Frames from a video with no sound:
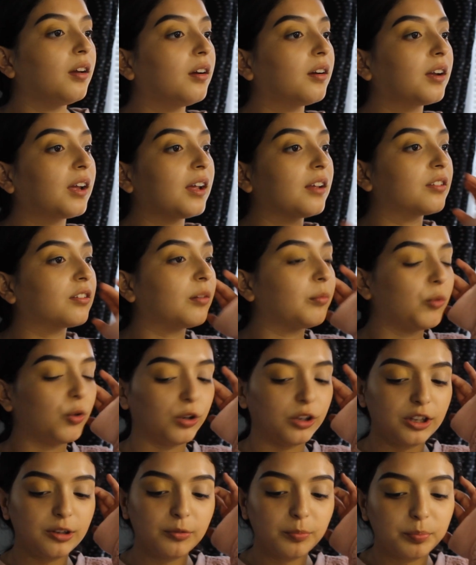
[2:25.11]
Okay, so I'm
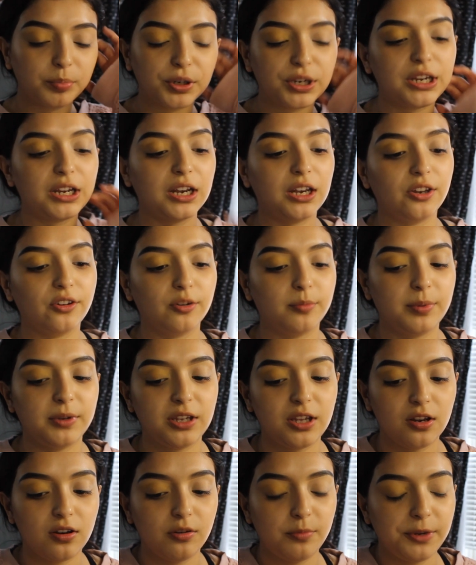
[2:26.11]
only putting a little bit
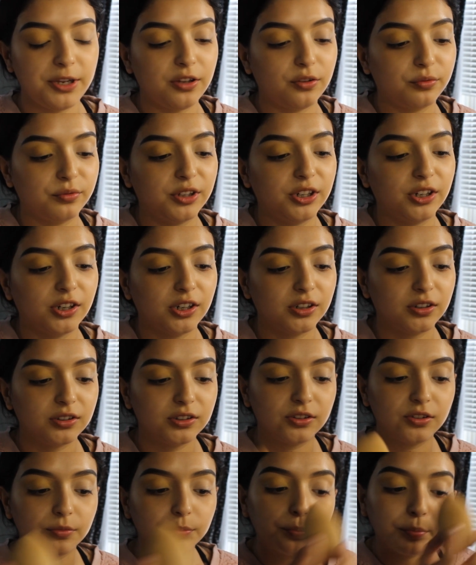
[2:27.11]
yellow because we are
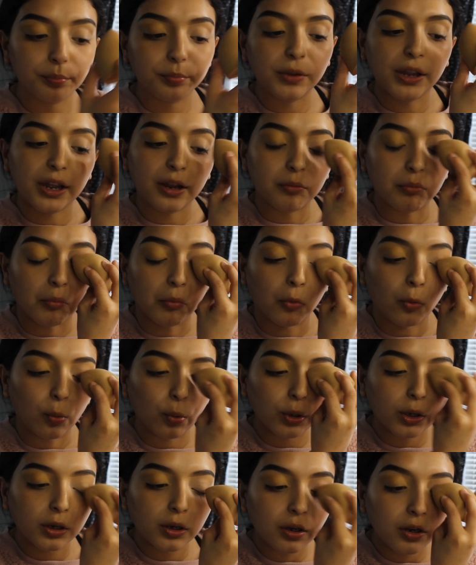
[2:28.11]
going to add
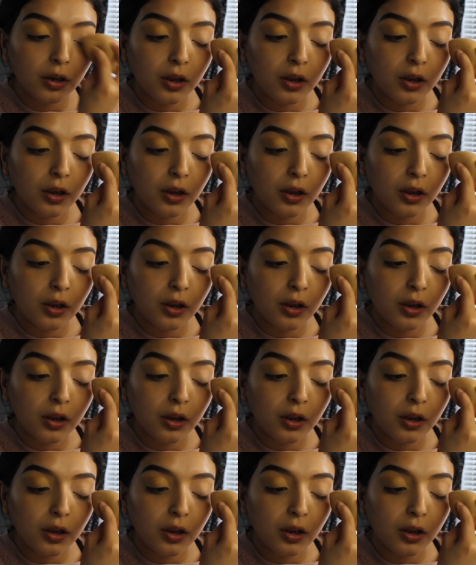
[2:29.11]
more.